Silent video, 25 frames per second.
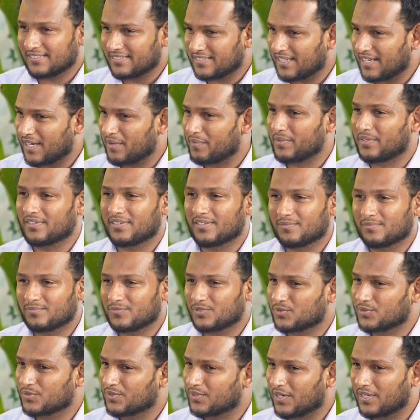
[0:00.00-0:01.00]
I'm
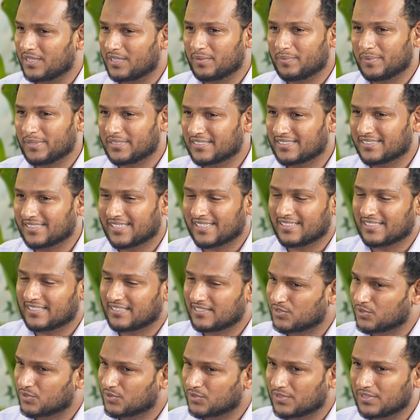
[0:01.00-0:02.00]
sure all the business
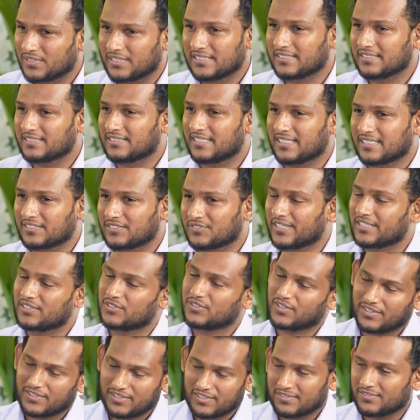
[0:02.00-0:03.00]
analysts know these things, right?
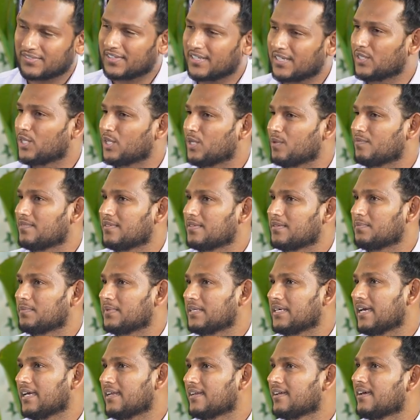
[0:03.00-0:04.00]
You have to define your
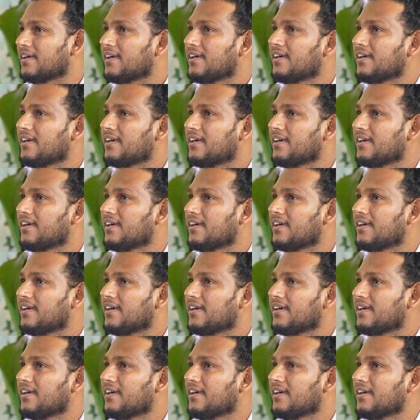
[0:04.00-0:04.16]
MVP, and